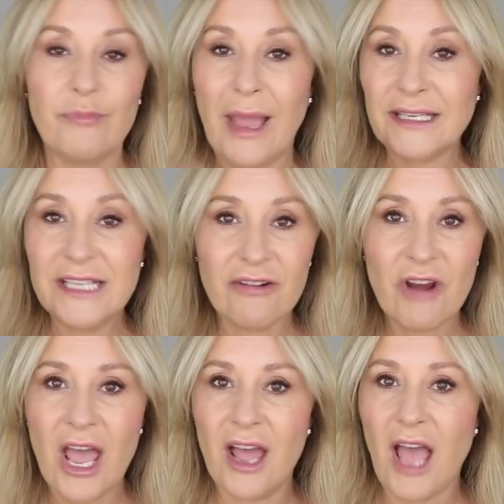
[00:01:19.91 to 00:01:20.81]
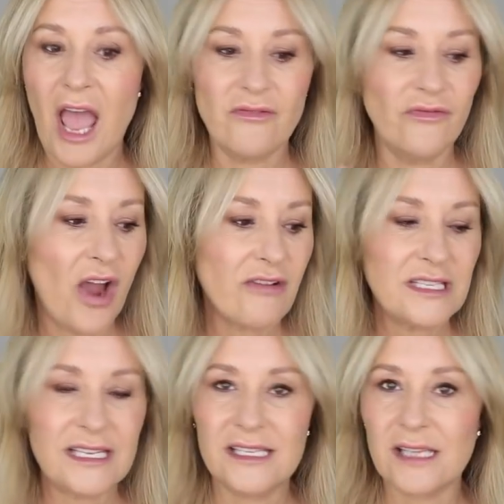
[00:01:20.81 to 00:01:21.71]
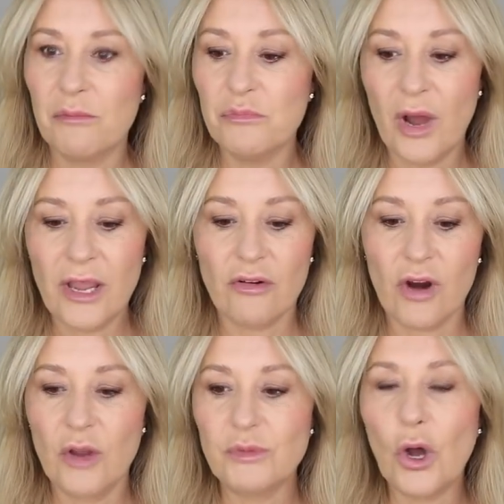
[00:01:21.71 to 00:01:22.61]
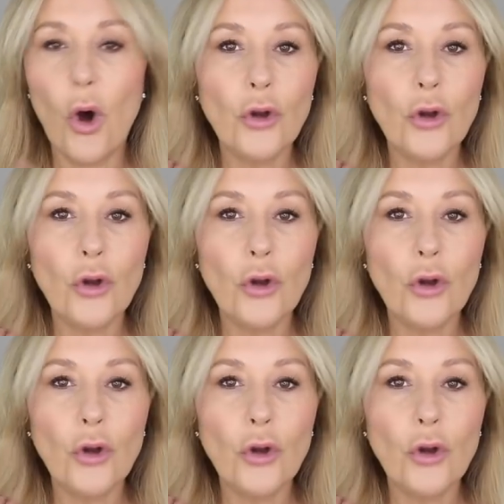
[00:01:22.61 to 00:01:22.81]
bacteria and viruses and microbes